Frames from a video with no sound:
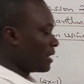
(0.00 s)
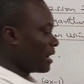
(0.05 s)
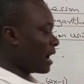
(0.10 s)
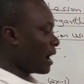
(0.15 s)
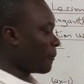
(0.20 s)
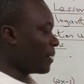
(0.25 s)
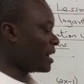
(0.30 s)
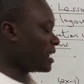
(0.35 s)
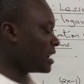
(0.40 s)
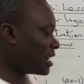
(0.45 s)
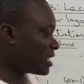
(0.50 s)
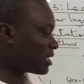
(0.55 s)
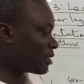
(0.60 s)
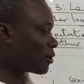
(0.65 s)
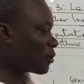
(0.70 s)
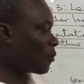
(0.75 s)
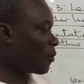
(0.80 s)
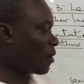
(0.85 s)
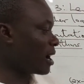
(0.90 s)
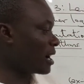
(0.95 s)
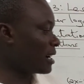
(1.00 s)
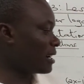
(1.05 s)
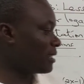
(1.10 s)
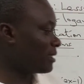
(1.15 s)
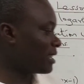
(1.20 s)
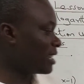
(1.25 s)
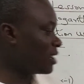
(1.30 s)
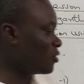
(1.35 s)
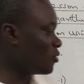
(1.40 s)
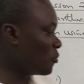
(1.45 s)
a minus on 1,
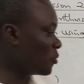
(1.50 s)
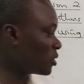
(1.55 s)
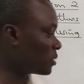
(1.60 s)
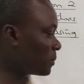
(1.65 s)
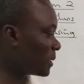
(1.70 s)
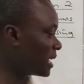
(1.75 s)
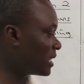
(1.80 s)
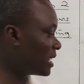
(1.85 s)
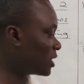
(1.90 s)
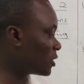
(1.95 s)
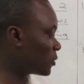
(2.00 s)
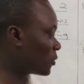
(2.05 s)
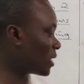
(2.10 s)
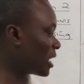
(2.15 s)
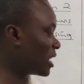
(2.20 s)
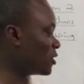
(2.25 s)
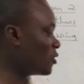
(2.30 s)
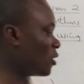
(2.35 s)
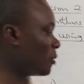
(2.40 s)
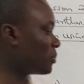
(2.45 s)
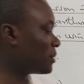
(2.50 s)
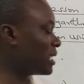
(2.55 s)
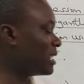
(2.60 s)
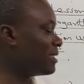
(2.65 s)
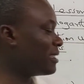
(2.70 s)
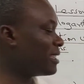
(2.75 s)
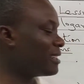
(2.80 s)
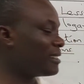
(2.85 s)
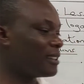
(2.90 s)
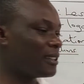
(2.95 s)
then you multiply the 2? Can you
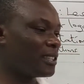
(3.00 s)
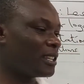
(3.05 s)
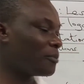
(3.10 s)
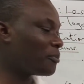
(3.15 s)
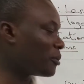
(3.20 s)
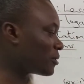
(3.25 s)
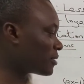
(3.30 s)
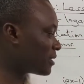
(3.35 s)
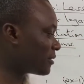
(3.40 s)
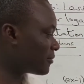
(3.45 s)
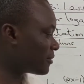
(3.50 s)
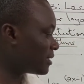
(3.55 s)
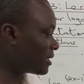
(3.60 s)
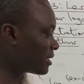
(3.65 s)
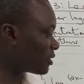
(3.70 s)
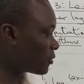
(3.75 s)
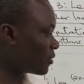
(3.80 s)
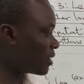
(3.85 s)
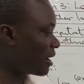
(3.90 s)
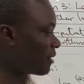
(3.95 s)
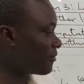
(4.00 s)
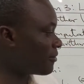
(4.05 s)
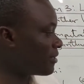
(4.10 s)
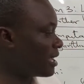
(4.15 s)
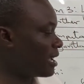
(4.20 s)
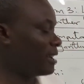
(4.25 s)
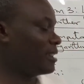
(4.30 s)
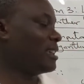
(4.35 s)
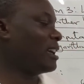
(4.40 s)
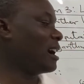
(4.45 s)
obtain the positive 6 we have
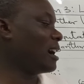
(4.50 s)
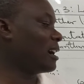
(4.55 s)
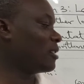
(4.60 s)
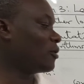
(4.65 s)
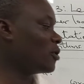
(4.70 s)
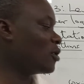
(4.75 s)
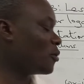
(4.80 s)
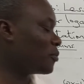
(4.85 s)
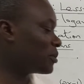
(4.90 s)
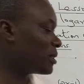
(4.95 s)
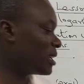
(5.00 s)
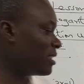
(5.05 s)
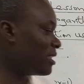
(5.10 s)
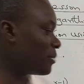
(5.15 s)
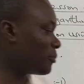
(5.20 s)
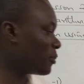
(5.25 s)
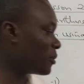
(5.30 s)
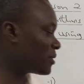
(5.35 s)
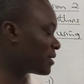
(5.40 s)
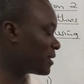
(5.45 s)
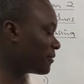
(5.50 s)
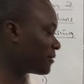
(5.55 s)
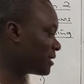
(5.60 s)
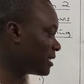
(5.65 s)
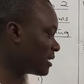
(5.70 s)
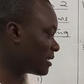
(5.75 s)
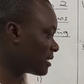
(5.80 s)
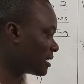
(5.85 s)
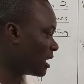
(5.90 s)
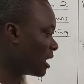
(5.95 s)
there? Yeah, we obtain the positive
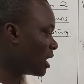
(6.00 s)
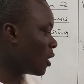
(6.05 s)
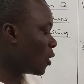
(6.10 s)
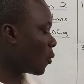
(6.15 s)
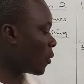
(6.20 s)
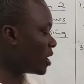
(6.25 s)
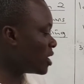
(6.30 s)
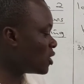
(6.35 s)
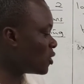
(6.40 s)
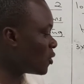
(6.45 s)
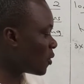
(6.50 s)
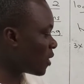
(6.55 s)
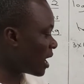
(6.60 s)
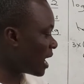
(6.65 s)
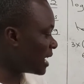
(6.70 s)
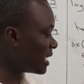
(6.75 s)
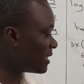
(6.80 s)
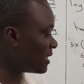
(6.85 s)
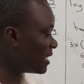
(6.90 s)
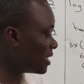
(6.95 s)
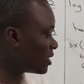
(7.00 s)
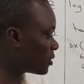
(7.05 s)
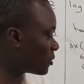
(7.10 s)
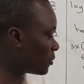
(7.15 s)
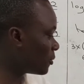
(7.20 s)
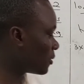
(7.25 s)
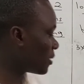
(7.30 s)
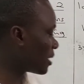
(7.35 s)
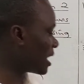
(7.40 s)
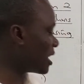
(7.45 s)
6. When you add the
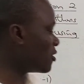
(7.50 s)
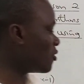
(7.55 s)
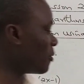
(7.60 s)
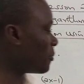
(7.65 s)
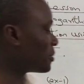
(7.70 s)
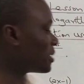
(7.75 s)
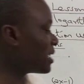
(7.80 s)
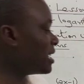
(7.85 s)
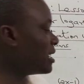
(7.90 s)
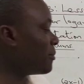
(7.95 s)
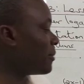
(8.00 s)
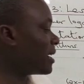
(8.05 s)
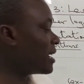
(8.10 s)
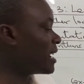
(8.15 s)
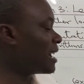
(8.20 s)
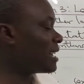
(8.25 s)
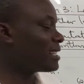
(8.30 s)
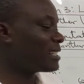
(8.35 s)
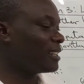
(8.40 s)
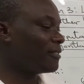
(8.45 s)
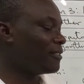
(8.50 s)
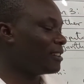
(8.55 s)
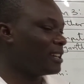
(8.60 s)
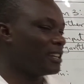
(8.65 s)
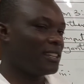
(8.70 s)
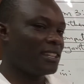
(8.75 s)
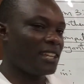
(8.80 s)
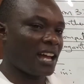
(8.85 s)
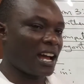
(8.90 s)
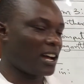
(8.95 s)
2, can you obtain minus 7?
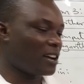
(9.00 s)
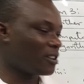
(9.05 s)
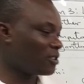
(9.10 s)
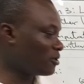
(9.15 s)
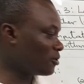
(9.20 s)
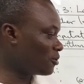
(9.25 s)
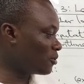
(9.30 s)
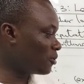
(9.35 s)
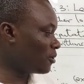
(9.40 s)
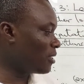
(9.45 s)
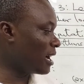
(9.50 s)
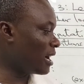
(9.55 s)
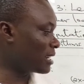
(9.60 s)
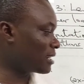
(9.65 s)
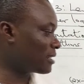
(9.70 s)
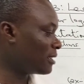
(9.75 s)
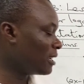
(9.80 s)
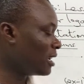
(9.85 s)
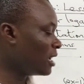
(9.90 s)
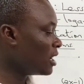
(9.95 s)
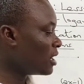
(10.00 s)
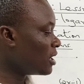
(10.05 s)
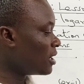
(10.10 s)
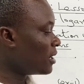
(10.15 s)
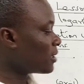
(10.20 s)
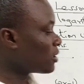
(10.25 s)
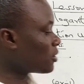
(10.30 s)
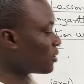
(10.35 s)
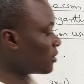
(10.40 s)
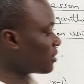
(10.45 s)
Yeah, you do that.
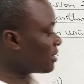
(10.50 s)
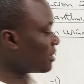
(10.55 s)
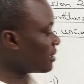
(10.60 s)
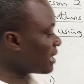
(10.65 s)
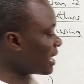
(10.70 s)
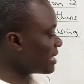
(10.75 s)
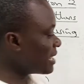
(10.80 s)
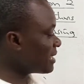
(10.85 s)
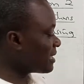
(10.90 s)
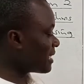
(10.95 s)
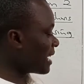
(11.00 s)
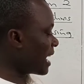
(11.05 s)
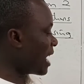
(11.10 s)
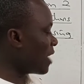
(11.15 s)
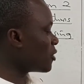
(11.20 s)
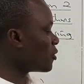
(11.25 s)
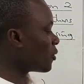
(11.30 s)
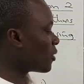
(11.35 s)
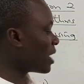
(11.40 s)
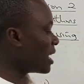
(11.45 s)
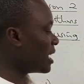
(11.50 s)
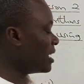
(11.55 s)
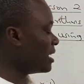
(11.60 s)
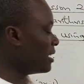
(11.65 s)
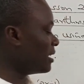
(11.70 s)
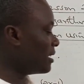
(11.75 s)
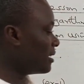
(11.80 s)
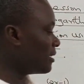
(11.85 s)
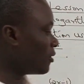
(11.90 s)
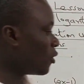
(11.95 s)
So that is how you
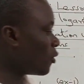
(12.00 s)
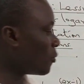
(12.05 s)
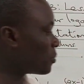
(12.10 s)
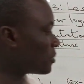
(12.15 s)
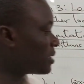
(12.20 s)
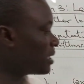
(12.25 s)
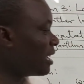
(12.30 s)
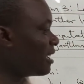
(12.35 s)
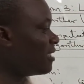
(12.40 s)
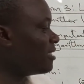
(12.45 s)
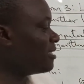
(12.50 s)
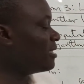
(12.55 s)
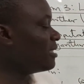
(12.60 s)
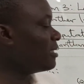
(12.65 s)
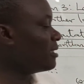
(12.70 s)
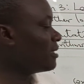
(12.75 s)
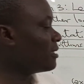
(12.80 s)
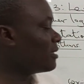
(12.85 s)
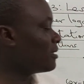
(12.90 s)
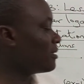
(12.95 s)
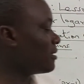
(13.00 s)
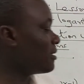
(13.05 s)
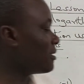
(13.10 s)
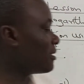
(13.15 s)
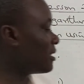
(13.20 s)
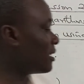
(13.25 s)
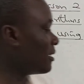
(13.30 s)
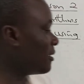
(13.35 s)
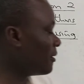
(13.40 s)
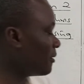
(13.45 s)
can obtain
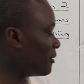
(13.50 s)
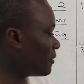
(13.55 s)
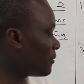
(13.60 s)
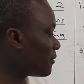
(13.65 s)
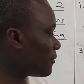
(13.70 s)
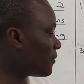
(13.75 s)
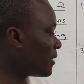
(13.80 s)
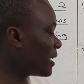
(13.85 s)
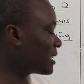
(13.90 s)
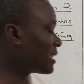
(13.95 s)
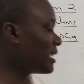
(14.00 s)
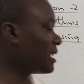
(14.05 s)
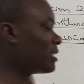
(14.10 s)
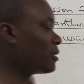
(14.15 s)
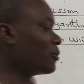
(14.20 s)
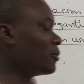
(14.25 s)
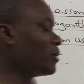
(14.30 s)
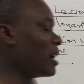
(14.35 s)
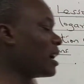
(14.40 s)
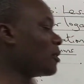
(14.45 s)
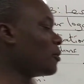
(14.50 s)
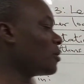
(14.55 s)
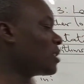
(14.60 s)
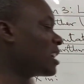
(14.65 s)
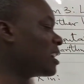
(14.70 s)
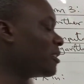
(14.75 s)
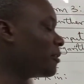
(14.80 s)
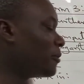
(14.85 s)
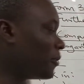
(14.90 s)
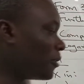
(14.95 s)
the factors we are
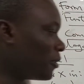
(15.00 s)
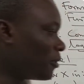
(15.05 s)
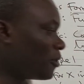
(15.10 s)
looking for,